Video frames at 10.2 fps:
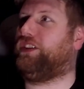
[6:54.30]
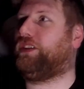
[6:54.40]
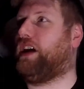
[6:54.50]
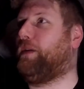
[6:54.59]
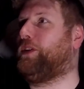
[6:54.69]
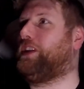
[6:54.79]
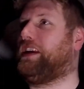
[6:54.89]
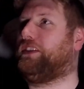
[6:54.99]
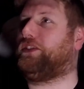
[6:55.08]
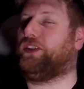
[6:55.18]
I'm only
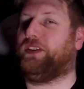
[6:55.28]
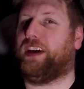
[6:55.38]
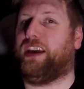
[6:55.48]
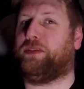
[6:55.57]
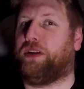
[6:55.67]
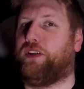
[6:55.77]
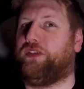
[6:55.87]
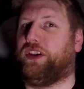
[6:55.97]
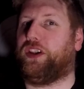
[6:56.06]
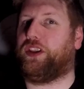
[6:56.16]
in 2 days, but I
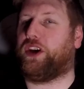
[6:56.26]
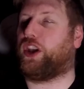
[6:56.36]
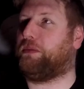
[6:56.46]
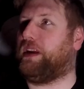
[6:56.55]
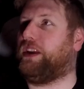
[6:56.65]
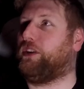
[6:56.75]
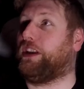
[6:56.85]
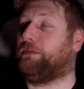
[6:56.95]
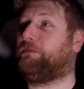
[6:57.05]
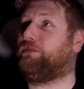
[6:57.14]
feel like they're going to be,
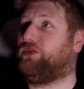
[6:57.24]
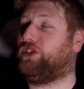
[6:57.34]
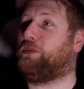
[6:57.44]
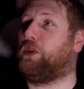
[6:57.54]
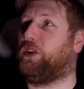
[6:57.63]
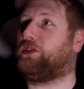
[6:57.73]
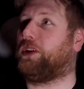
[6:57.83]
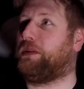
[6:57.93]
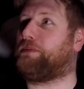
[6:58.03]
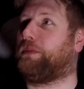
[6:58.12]
well, tomorrow is
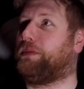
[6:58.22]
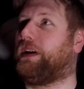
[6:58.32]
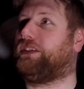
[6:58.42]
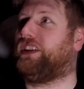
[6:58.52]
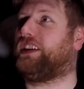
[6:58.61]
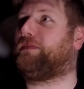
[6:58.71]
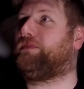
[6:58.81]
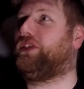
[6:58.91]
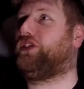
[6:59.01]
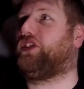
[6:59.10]
going to be problematic.
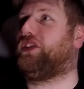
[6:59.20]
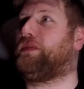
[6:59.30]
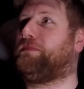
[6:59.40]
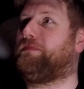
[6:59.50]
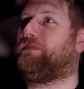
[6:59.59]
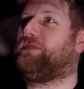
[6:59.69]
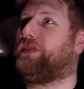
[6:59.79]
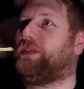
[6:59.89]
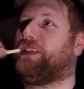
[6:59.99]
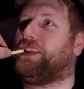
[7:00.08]
It's going to
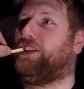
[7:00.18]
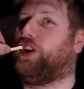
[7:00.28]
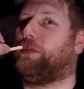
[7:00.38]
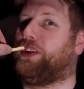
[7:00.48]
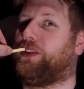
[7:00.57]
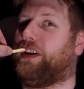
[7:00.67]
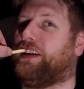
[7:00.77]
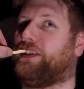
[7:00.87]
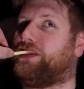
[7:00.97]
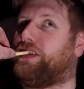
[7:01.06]
not be the
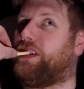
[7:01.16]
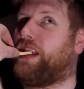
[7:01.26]
greatest.